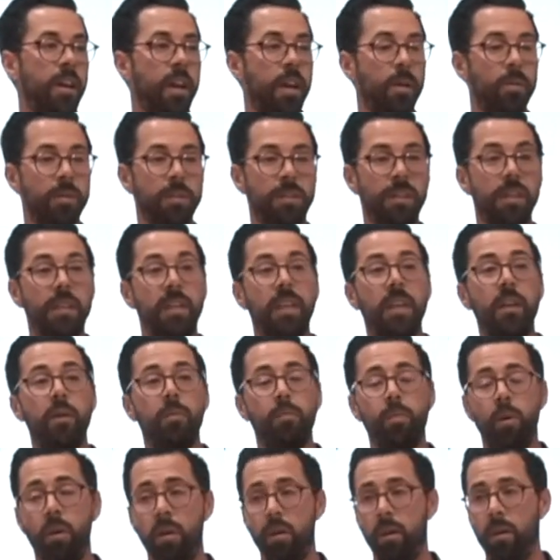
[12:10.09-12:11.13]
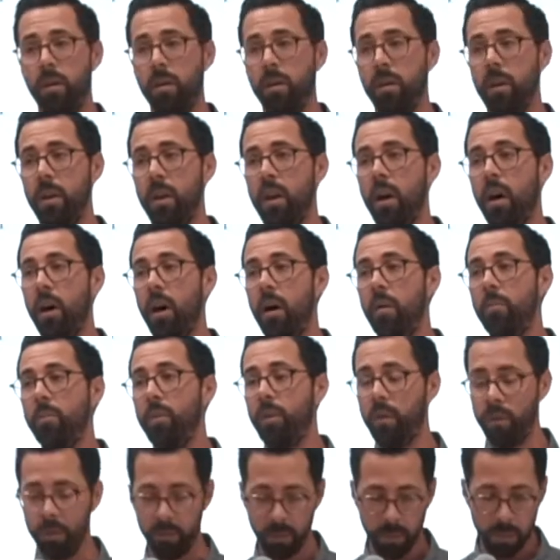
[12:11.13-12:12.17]
It was to keep Paul
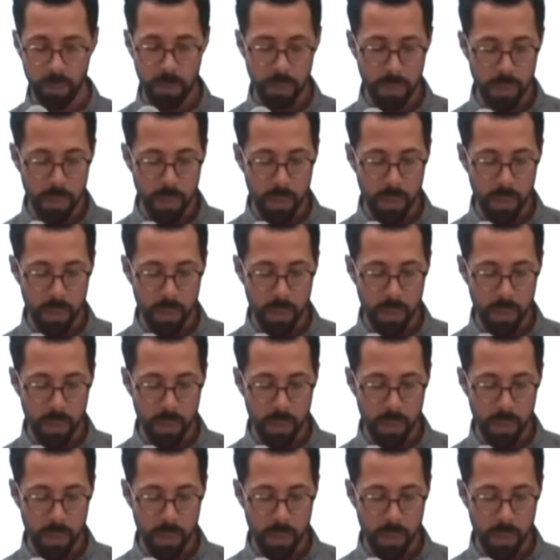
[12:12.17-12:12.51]
humble.